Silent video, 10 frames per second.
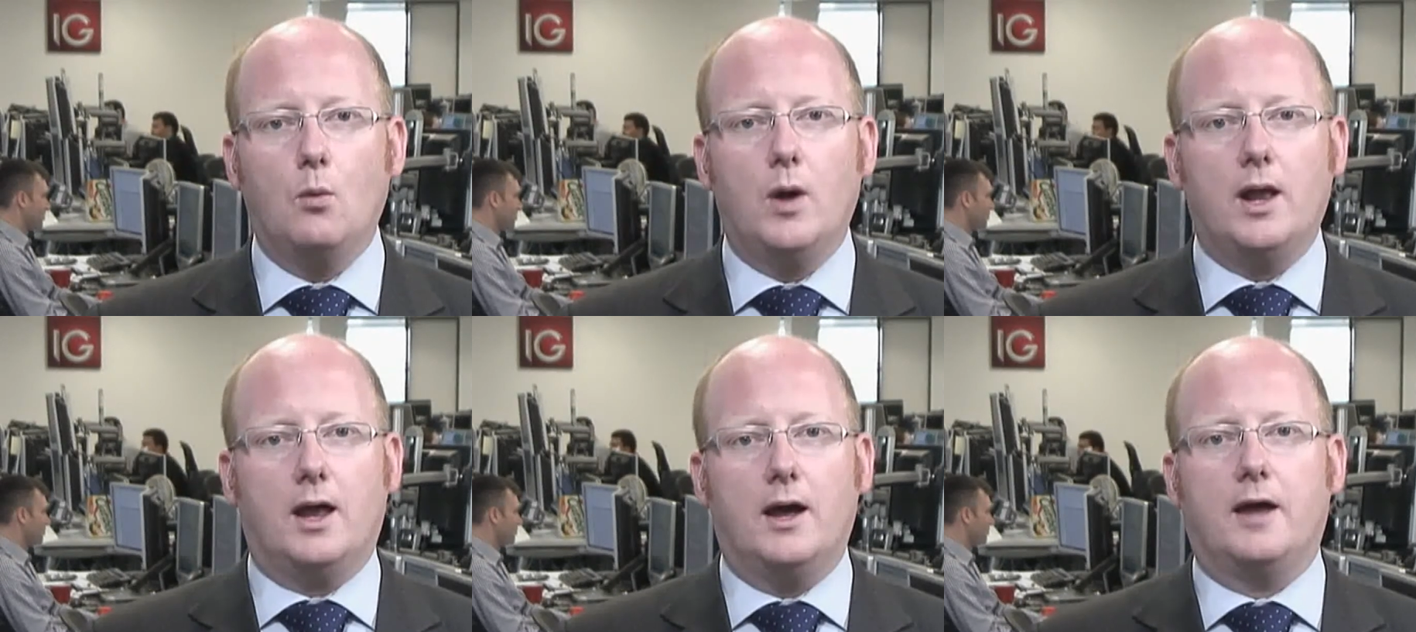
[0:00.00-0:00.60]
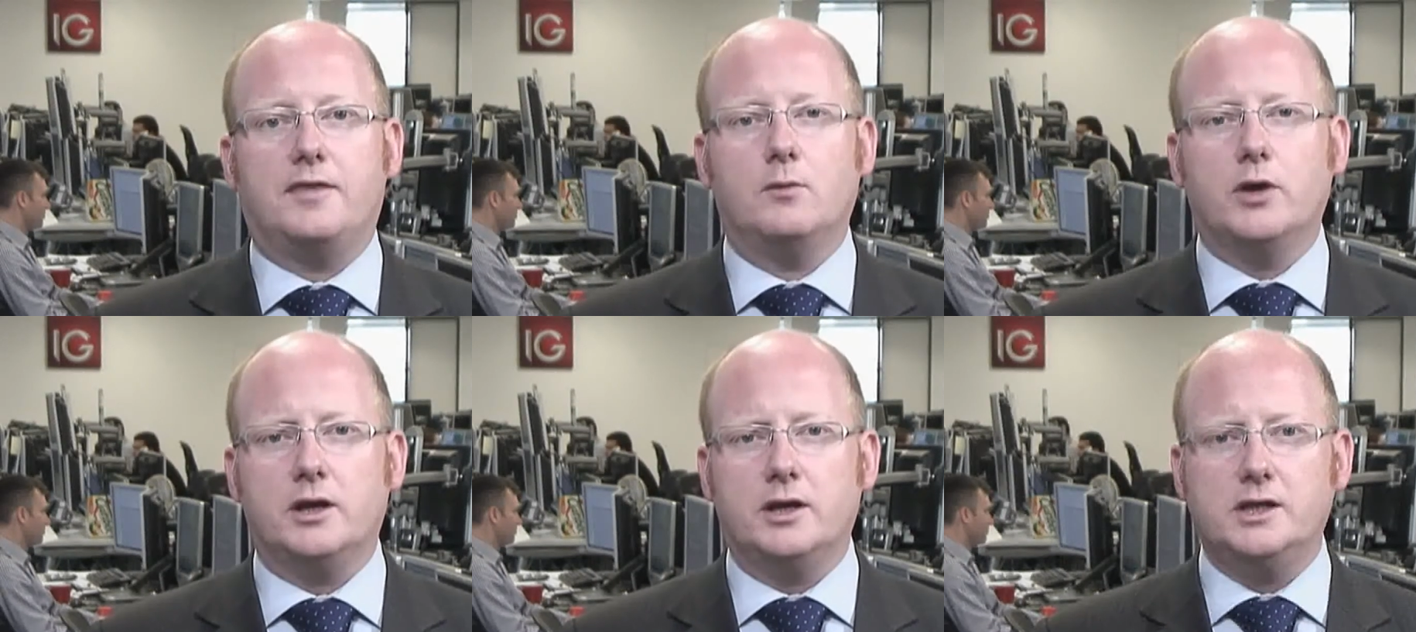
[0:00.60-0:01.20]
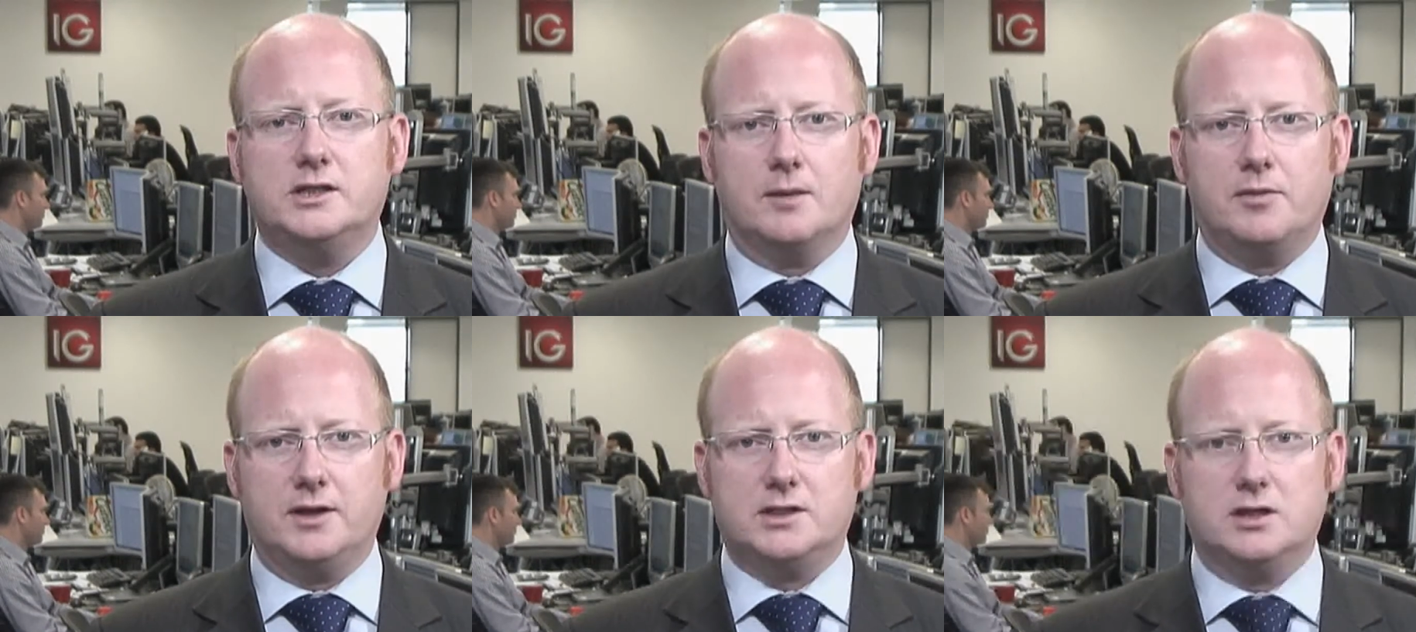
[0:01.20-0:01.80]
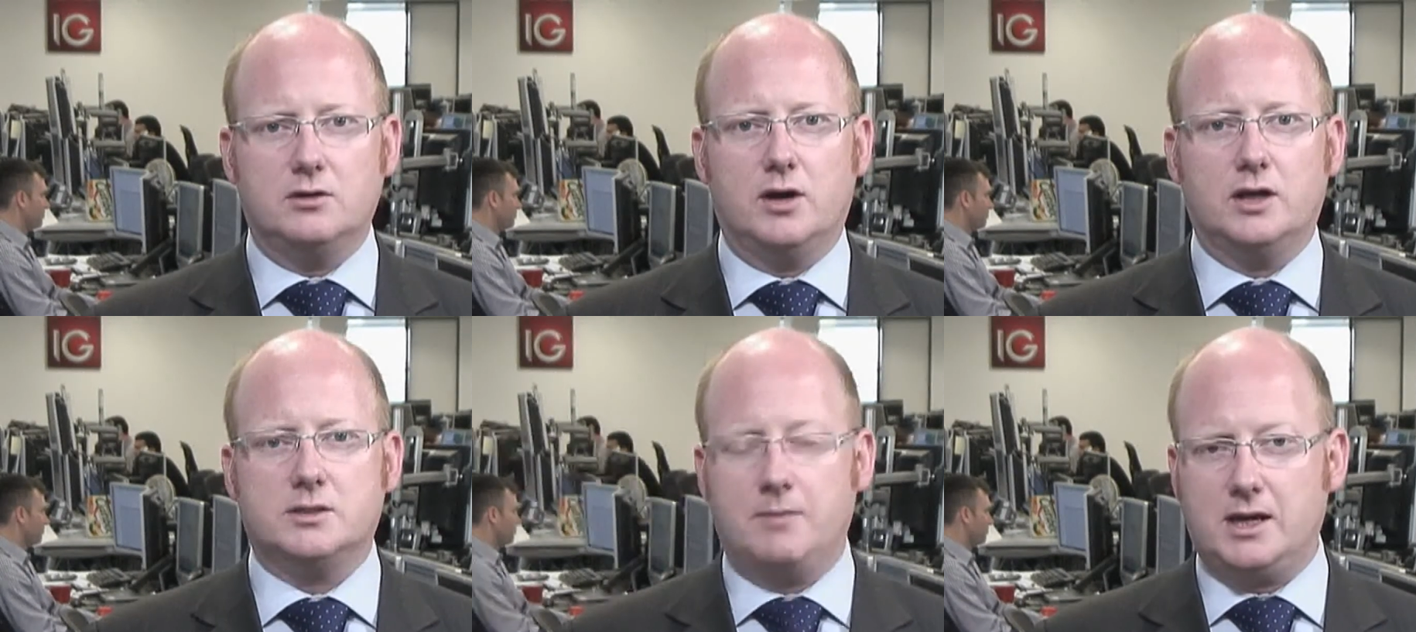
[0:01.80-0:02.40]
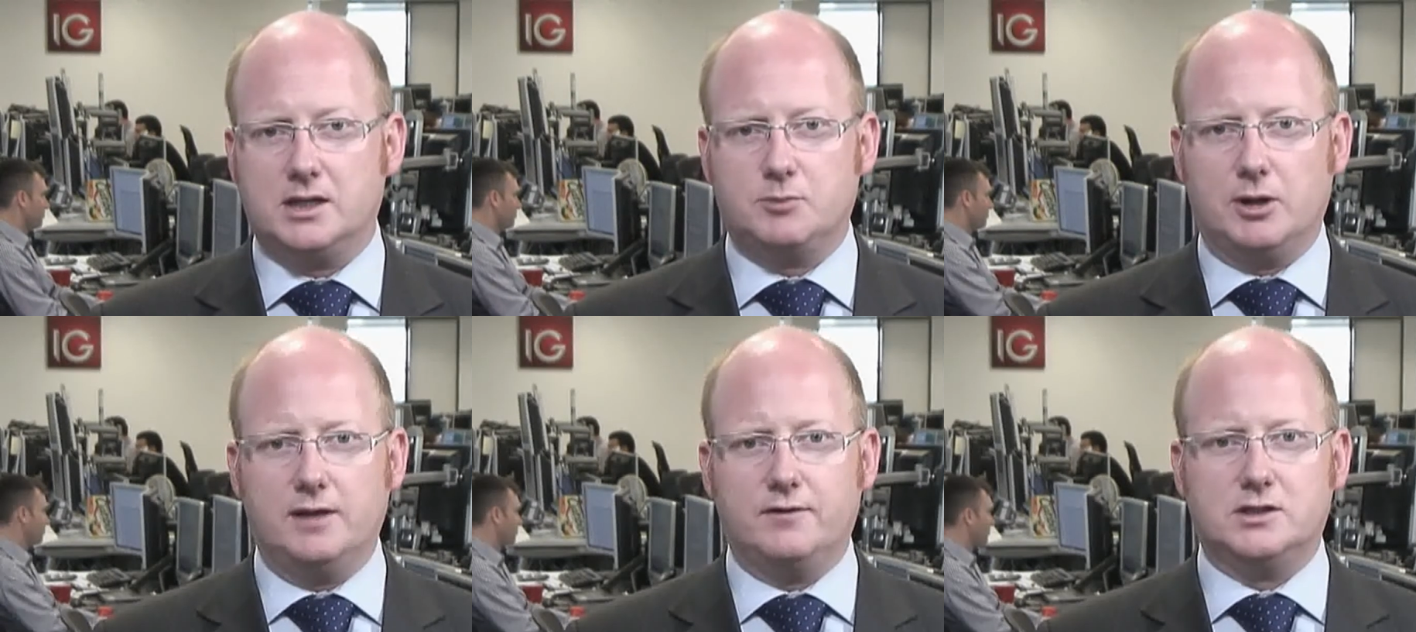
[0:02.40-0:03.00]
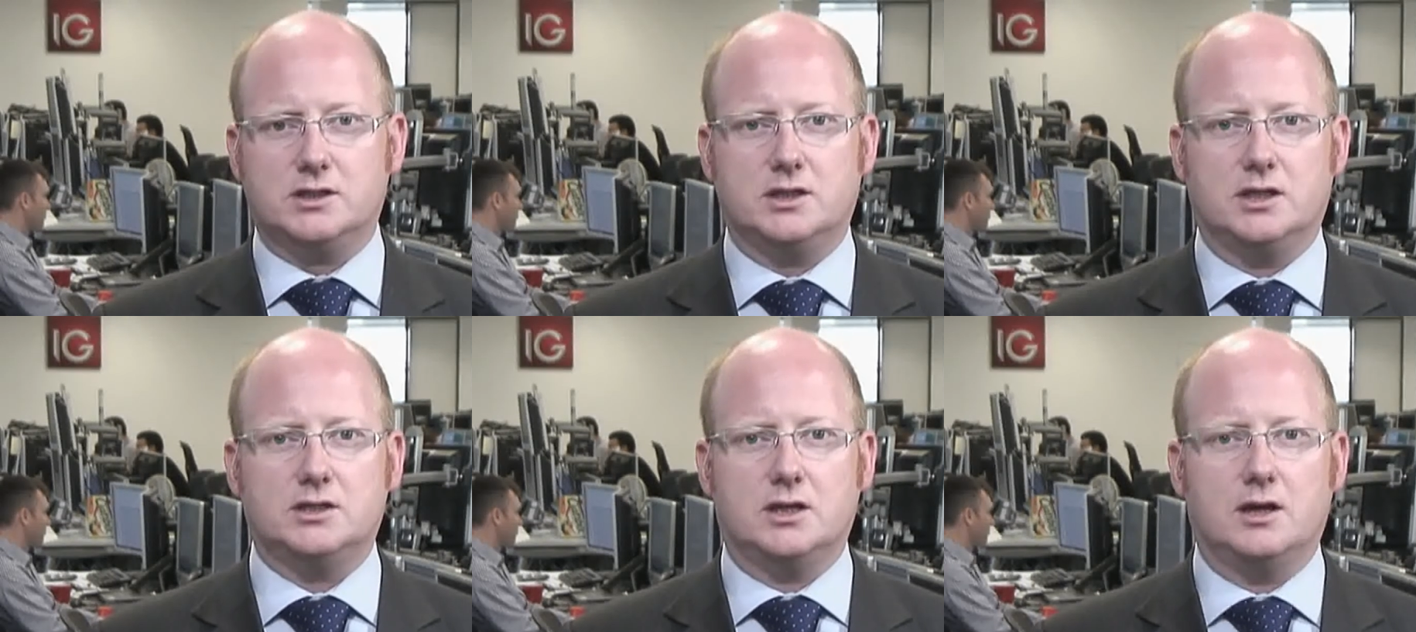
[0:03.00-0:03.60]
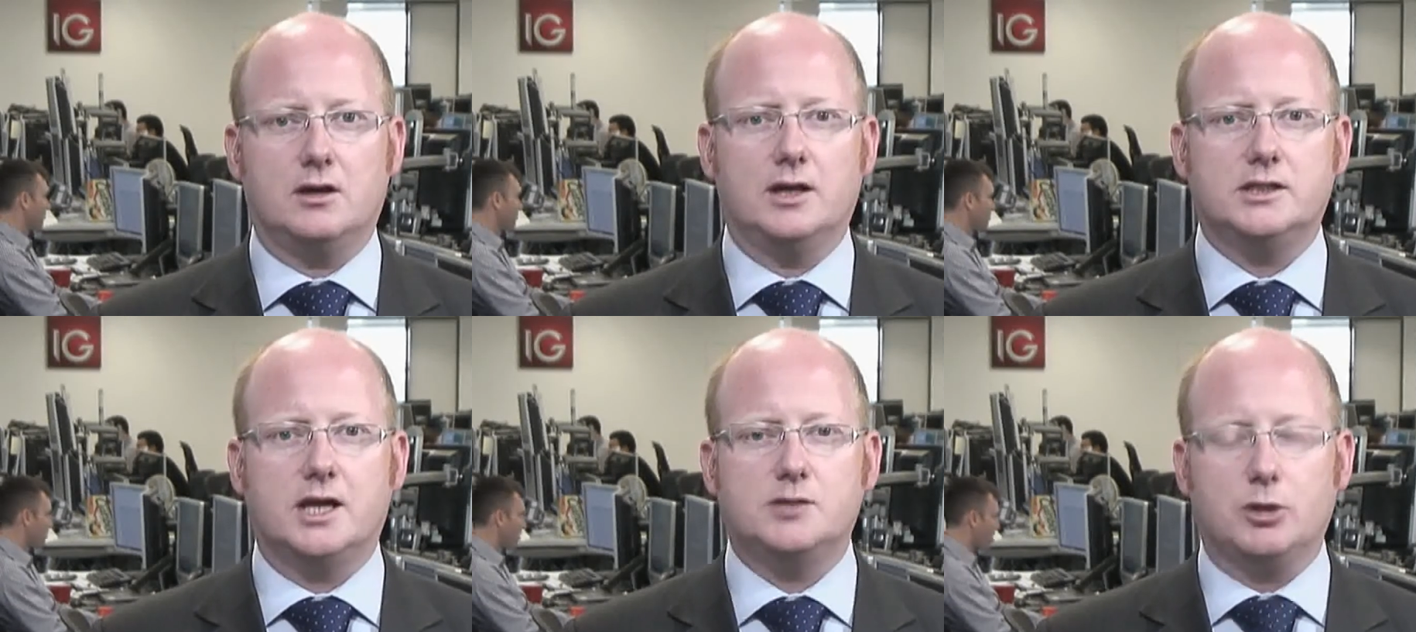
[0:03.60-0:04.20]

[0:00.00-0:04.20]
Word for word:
Speaker 1: Well, I, I think we're going to need something to uh, to make us believe it just at this uh, early stage.